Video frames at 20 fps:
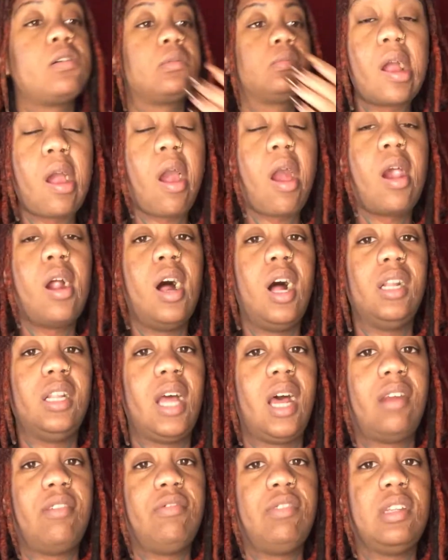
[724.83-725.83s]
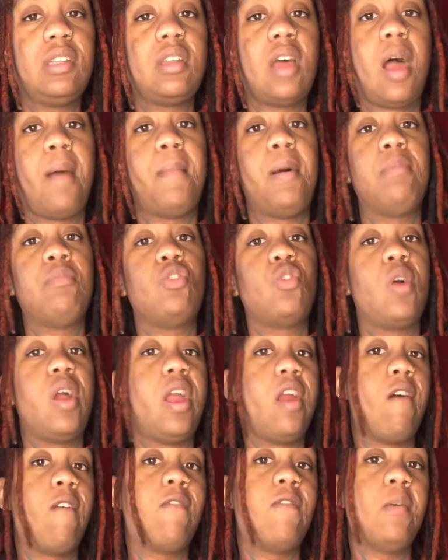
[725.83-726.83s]
A lot of the time I'm doing here
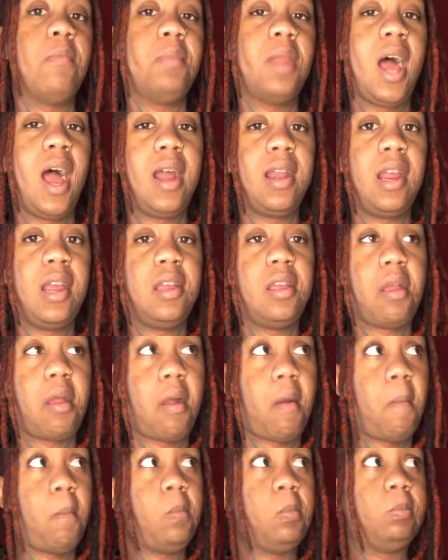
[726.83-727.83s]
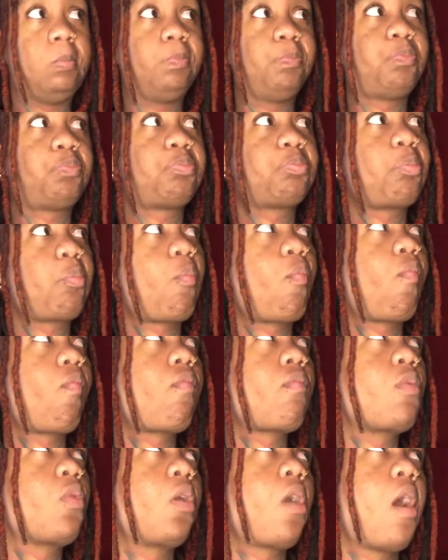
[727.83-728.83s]
from 9 a.m.
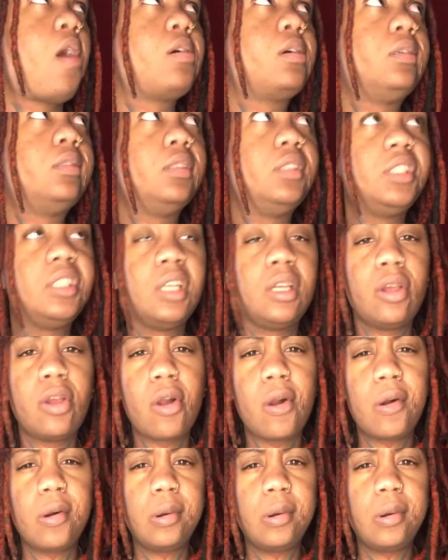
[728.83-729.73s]
till